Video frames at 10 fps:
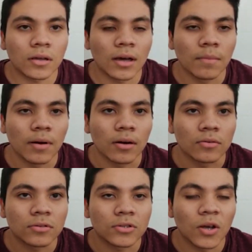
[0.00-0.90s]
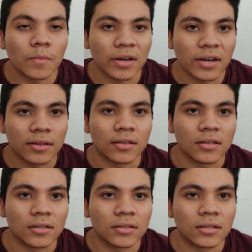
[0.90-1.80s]
about some
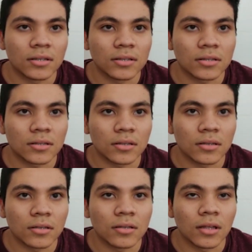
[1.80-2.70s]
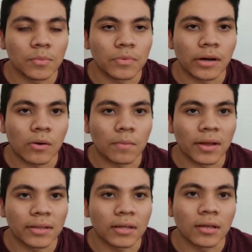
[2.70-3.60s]
characteristics in the
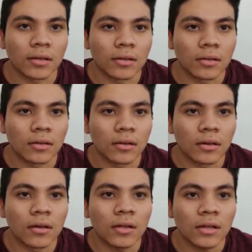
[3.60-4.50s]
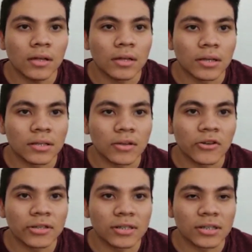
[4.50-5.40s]
Preromantic.
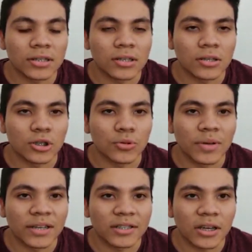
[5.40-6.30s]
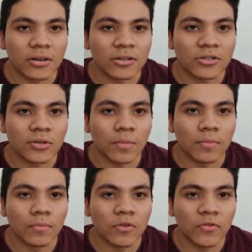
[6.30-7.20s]
Interest in humanitarian
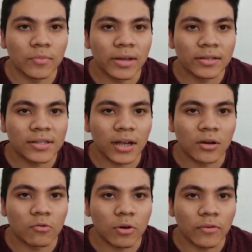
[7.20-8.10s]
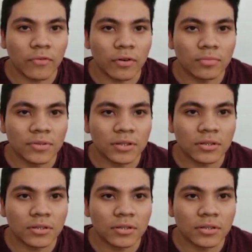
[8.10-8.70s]
movements and reforms,